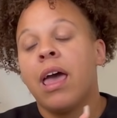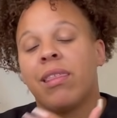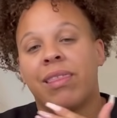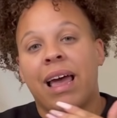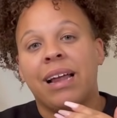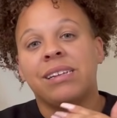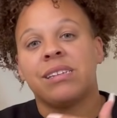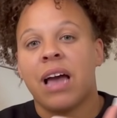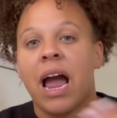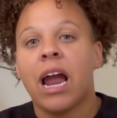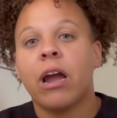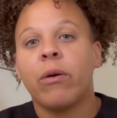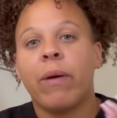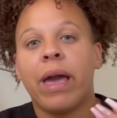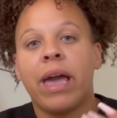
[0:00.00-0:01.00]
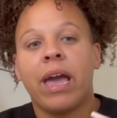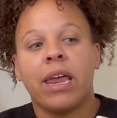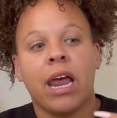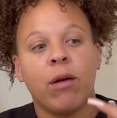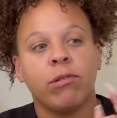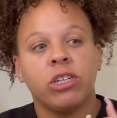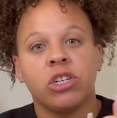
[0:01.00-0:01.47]
that entire way
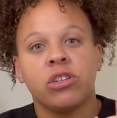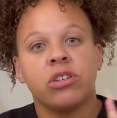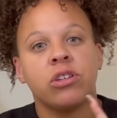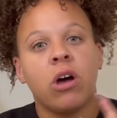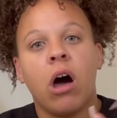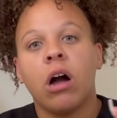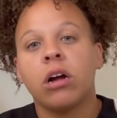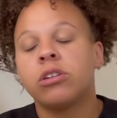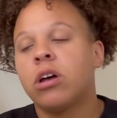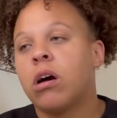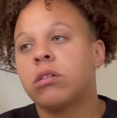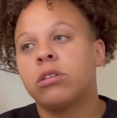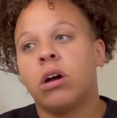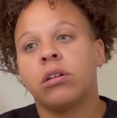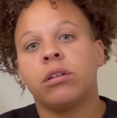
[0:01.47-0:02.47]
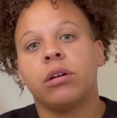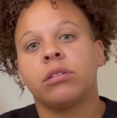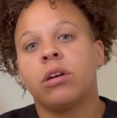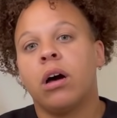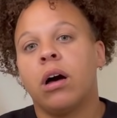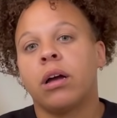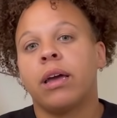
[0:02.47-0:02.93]
and I would just talk, talk, talk, talk,
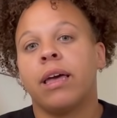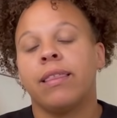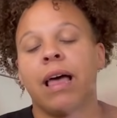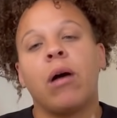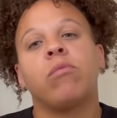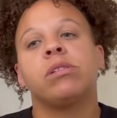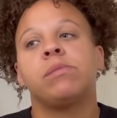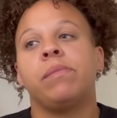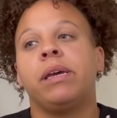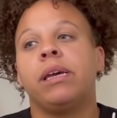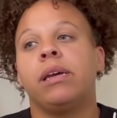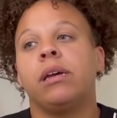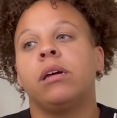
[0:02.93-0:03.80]
talk. And that was me